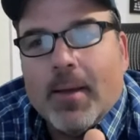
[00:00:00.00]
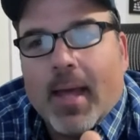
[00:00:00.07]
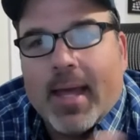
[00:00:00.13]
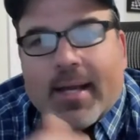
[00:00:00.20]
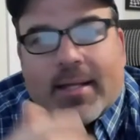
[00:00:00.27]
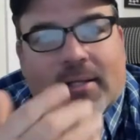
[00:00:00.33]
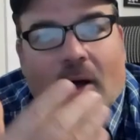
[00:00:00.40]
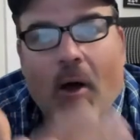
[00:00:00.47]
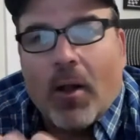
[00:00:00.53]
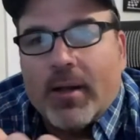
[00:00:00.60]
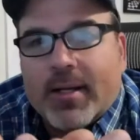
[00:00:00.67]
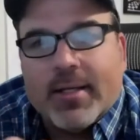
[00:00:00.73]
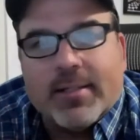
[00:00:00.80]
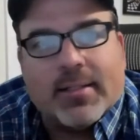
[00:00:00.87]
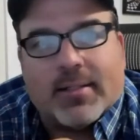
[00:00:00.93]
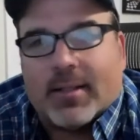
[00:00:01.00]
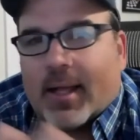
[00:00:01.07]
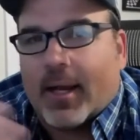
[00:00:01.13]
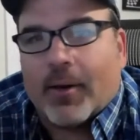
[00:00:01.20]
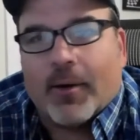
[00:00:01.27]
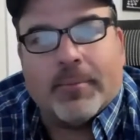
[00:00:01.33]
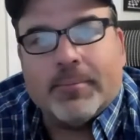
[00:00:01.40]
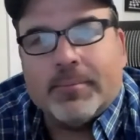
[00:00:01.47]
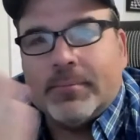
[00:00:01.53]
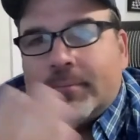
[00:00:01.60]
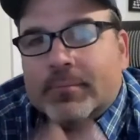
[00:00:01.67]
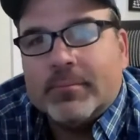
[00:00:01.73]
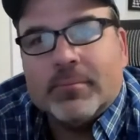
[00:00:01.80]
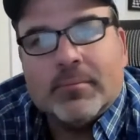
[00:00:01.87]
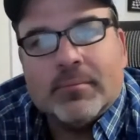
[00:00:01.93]
And it's all it is layering.
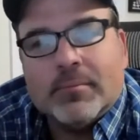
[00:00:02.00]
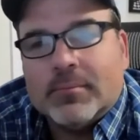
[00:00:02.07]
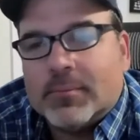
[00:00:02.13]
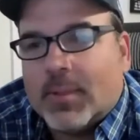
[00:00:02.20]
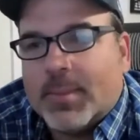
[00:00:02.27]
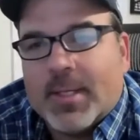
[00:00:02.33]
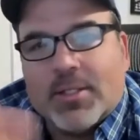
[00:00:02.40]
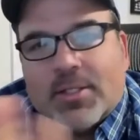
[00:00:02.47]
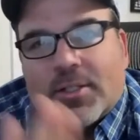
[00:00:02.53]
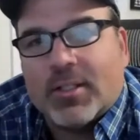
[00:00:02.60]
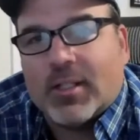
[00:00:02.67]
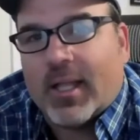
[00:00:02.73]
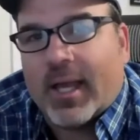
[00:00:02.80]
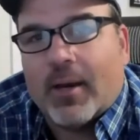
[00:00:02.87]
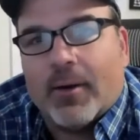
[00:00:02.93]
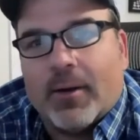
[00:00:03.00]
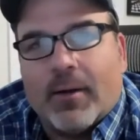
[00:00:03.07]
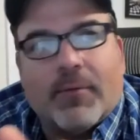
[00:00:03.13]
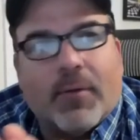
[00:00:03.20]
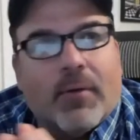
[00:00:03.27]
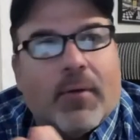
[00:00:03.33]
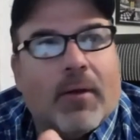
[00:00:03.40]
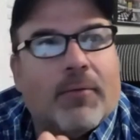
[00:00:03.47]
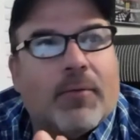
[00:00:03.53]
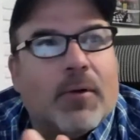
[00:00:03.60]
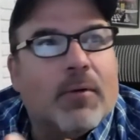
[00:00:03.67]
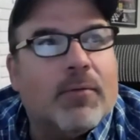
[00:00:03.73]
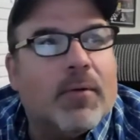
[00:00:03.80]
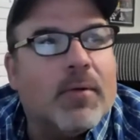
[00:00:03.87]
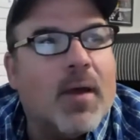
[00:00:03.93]
I mean, it's just layering. If
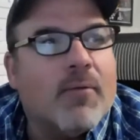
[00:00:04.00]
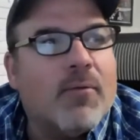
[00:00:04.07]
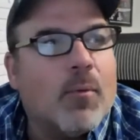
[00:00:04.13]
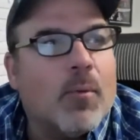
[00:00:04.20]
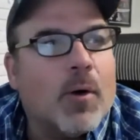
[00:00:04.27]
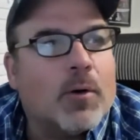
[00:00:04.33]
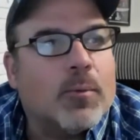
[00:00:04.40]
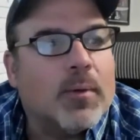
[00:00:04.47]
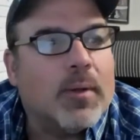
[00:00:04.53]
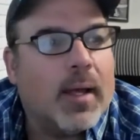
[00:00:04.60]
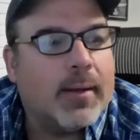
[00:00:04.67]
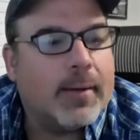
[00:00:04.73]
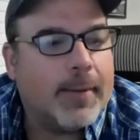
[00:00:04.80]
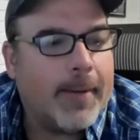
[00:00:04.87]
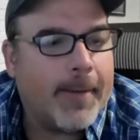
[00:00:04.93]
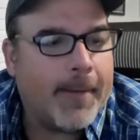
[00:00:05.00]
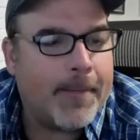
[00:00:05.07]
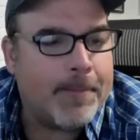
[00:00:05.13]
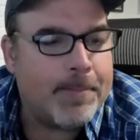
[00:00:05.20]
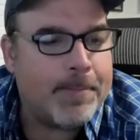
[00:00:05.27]
you've ever worked with like a